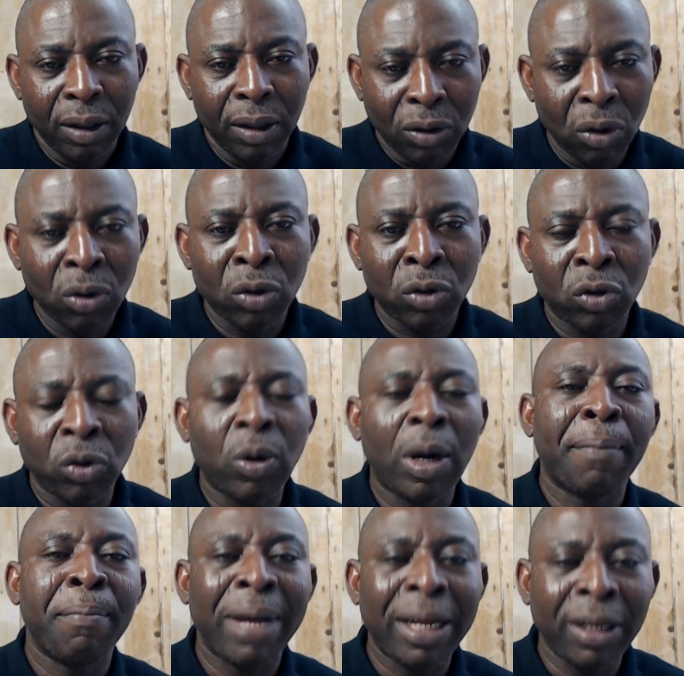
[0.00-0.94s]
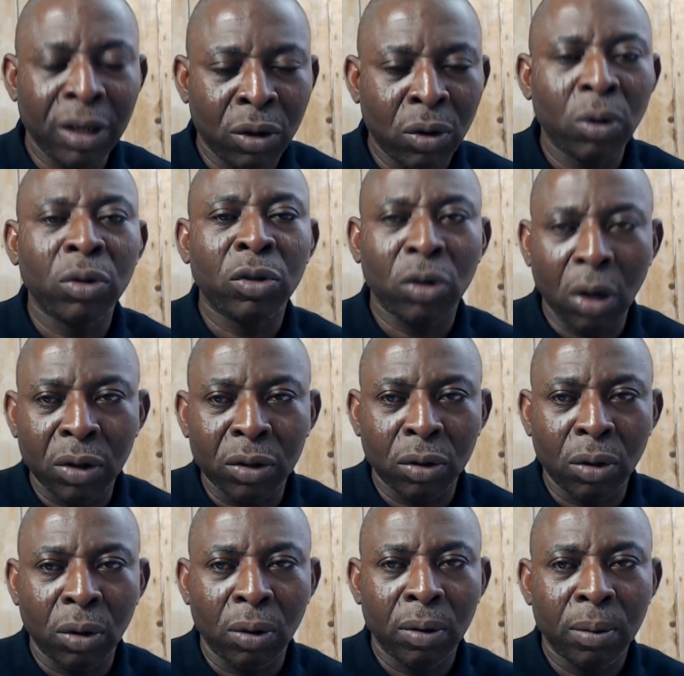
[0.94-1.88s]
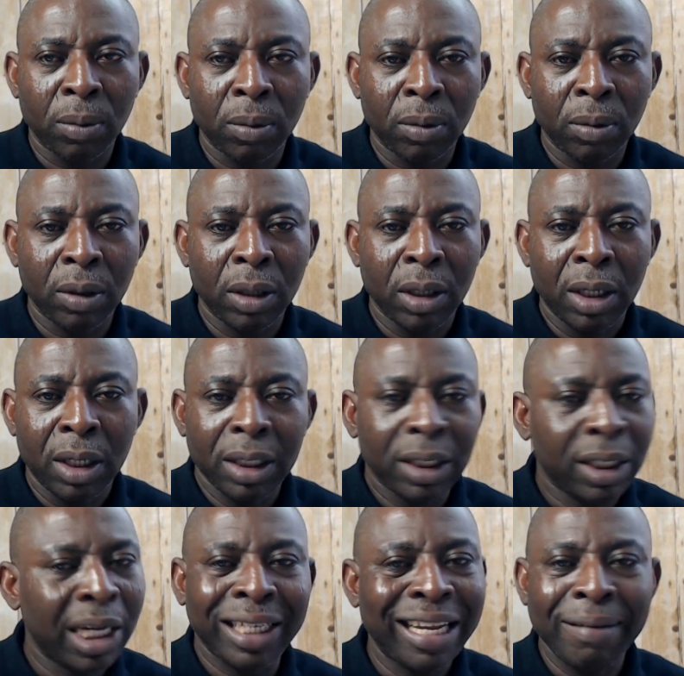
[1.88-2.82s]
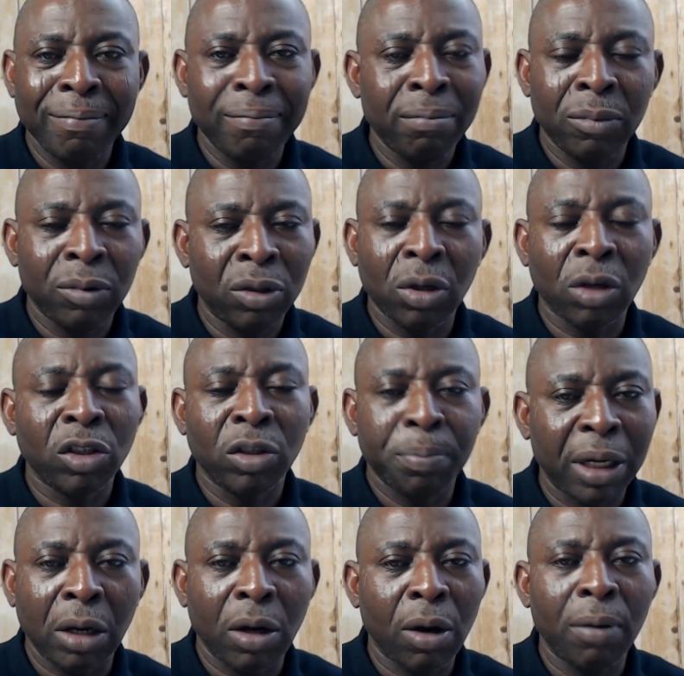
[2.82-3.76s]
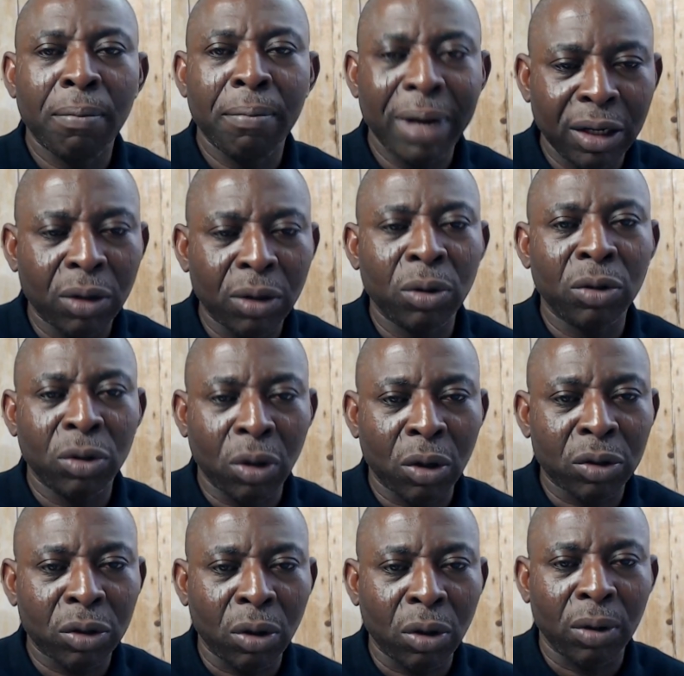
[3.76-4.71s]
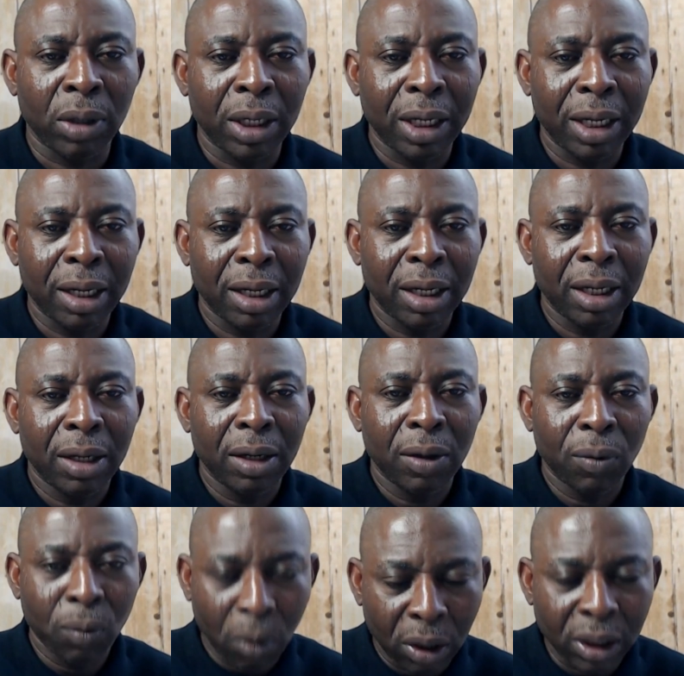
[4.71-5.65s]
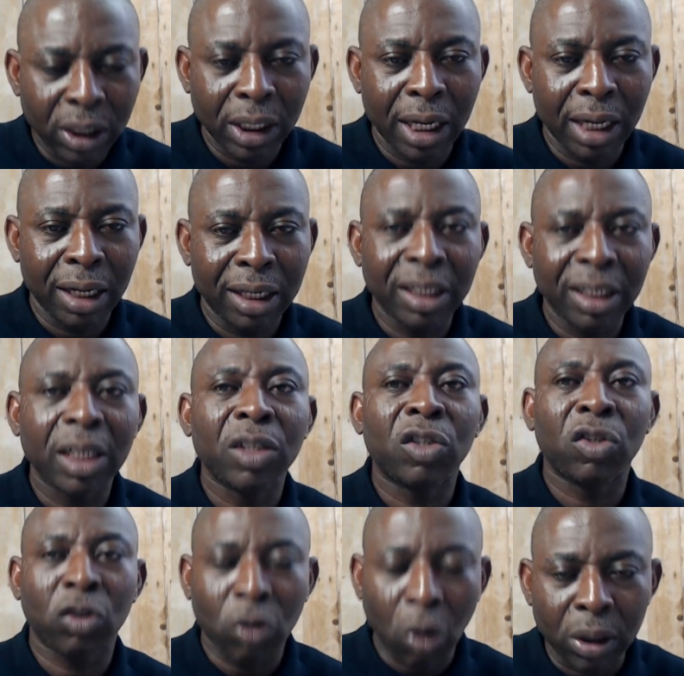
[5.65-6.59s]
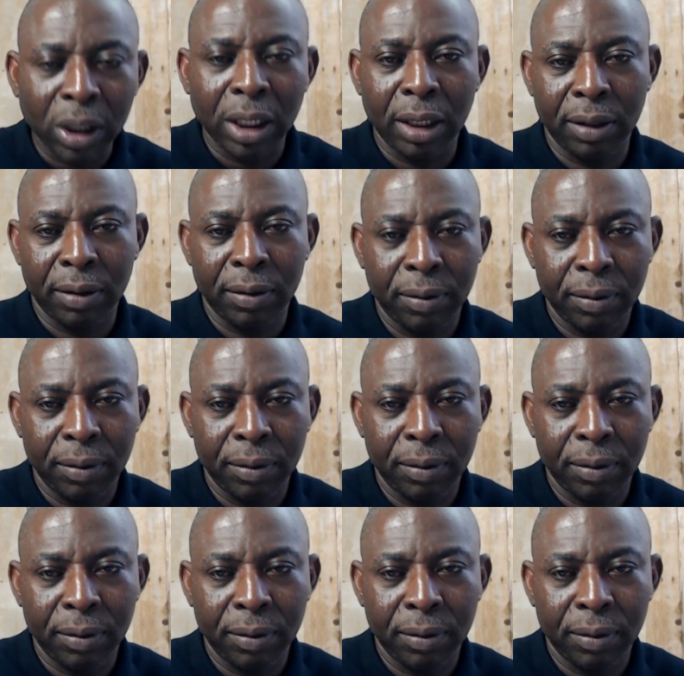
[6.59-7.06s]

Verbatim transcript: Those who are medical doctor, they didn't just become medical doctor one day. They study.